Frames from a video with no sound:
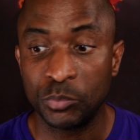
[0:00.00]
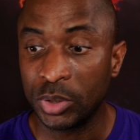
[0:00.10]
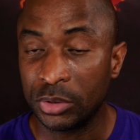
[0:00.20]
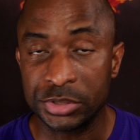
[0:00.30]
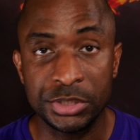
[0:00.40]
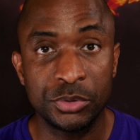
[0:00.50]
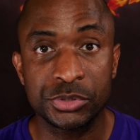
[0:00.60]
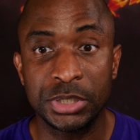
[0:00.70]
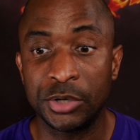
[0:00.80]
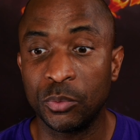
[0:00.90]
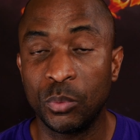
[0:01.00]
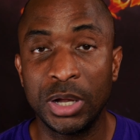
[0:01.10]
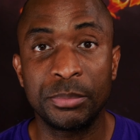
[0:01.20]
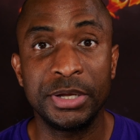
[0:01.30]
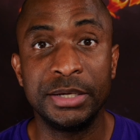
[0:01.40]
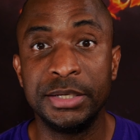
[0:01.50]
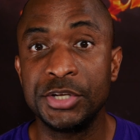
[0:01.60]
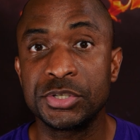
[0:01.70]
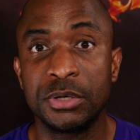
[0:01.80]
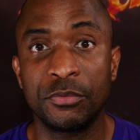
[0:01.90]
because he knows how to wipe a
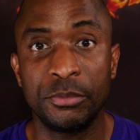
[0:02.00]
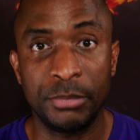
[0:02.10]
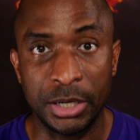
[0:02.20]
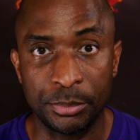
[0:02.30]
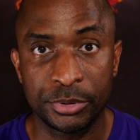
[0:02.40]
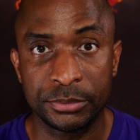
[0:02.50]
nation off the map.